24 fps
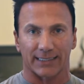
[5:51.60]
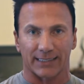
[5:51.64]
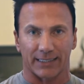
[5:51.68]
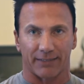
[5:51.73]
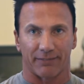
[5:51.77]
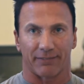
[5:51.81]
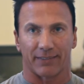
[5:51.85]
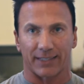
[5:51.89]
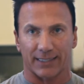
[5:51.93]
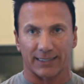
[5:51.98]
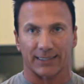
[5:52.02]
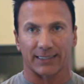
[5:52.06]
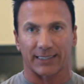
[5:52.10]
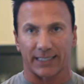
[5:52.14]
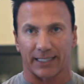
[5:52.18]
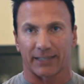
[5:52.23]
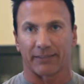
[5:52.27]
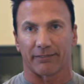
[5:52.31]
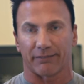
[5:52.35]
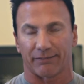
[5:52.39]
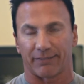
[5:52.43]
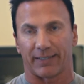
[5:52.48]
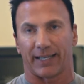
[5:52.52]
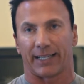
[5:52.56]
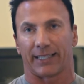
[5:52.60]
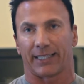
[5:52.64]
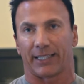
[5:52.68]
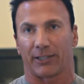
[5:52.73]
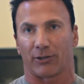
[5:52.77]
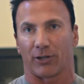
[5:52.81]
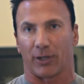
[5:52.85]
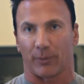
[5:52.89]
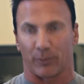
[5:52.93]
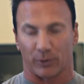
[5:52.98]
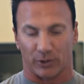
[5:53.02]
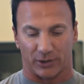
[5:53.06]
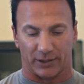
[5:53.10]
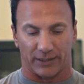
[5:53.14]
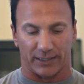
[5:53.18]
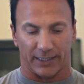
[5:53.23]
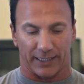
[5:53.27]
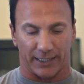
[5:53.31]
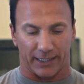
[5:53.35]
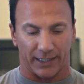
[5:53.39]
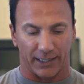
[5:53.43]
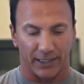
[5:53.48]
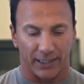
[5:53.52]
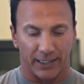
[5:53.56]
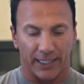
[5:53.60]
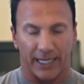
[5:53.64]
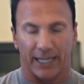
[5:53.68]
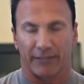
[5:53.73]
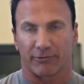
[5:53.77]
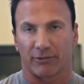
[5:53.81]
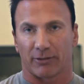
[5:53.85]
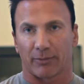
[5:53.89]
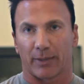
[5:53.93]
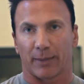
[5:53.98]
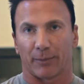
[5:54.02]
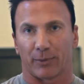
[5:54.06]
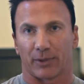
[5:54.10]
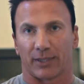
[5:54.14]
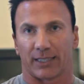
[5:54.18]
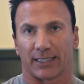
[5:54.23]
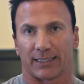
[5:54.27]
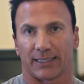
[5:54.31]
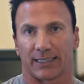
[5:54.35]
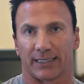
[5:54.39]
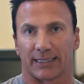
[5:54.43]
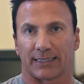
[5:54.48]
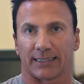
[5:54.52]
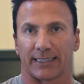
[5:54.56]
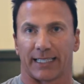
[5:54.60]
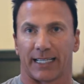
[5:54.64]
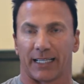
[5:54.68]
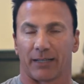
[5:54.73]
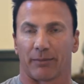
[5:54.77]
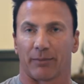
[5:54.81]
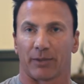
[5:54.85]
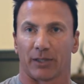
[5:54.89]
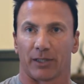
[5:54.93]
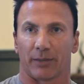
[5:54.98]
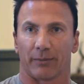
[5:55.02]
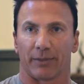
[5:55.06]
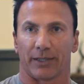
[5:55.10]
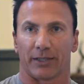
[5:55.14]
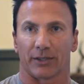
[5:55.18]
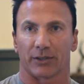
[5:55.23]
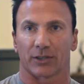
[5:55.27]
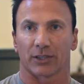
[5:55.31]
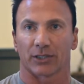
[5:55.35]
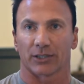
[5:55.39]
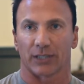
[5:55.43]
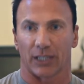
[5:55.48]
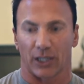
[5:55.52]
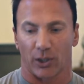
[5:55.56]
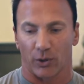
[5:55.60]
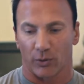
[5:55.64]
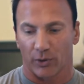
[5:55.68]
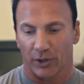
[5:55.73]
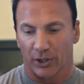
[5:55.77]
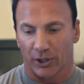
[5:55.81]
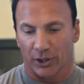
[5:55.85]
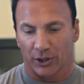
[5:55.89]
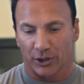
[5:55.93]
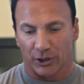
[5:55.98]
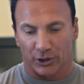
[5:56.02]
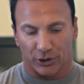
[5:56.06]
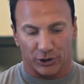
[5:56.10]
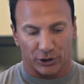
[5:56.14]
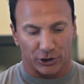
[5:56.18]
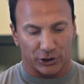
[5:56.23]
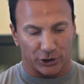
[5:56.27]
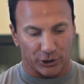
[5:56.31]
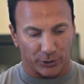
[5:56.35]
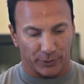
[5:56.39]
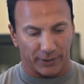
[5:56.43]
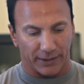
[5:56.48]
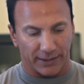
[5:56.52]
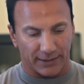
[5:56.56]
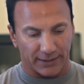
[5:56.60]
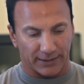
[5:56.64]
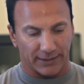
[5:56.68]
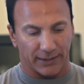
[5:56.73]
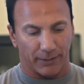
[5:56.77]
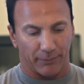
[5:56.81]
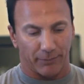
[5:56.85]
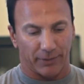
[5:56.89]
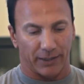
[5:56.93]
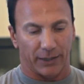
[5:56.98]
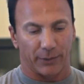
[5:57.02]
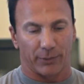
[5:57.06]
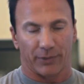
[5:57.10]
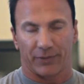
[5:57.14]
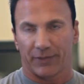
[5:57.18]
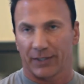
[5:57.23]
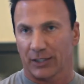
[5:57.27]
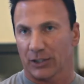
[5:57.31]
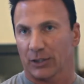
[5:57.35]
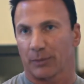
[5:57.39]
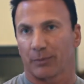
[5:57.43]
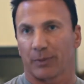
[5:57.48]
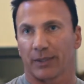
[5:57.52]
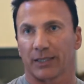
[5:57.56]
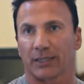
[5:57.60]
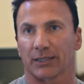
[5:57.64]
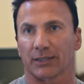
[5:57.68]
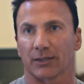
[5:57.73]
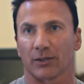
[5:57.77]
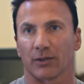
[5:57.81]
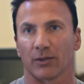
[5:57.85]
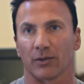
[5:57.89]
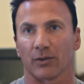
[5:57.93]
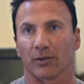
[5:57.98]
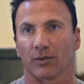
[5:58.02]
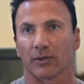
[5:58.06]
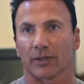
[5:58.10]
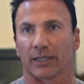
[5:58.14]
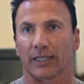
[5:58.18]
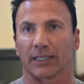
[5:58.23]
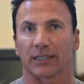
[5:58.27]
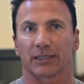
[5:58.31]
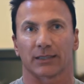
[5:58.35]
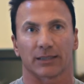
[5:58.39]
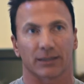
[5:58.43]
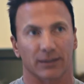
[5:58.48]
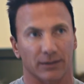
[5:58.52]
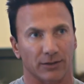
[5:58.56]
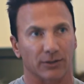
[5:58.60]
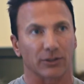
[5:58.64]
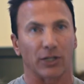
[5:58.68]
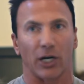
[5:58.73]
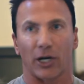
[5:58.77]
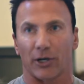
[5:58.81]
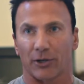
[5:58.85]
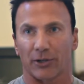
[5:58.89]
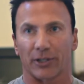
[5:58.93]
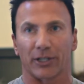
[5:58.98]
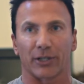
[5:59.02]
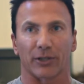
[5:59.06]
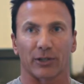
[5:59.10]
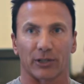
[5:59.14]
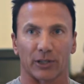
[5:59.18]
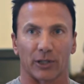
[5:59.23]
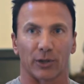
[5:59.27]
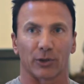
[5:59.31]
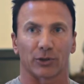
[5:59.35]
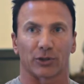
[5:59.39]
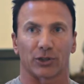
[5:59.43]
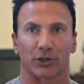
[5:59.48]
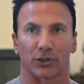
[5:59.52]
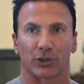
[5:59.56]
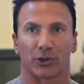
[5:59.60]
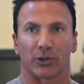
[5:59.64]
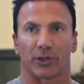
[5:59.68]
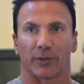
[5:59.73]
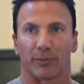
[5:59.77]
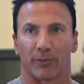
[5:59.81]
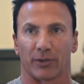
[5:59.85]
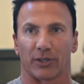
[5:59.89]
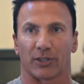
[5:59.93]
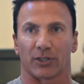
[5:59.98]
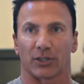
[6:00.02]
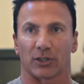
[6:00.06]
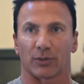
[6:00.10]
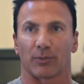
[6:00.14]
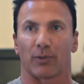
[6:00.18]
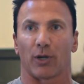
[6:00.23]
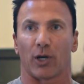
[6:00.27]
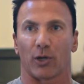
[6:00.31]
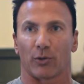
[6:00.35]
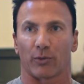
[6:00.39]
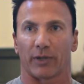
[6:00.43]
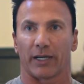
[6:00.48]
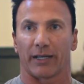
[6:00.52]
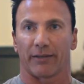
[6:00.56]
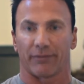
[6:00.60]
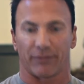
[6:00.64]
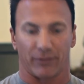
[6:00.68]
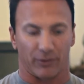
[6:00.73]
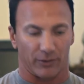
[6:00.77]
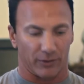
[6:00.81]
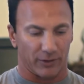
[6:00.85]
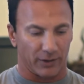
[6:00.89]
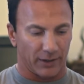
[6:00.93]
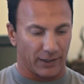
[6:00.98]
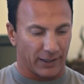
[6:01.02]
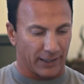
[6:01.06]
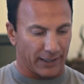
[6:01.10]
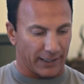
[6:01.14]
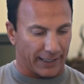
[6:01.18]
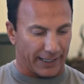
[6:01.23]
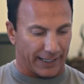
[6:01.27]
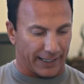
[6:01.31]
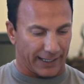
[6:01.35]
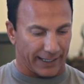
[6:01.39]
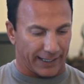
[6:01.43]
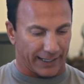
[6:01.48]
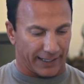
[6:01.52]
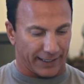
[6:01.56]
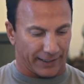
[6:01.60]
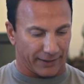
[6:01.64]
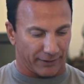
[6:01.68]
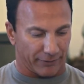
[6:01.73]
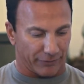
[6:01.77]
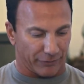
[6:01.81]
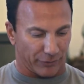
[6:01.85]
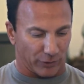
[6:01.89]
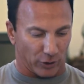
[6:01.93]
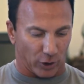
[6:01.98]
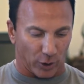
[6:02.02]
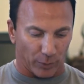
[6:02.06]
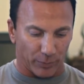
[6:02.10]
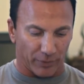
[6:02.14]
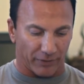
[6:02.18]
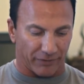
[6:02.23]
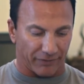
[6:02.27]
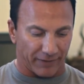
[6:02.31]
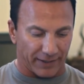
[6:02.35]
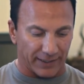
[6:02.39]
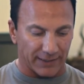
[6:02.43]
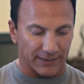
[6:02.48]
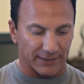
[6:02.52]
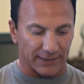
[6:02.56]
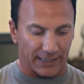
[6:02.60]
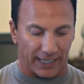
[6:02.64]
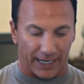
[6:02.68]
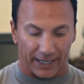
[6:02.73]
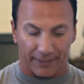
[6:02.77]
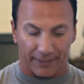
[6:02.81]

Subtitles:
of this gun failing are almost none. And remember, this is 10 millimeters. So shooting somebody with this pistol is darn near close to shooting with a small rifle. And for home defense, I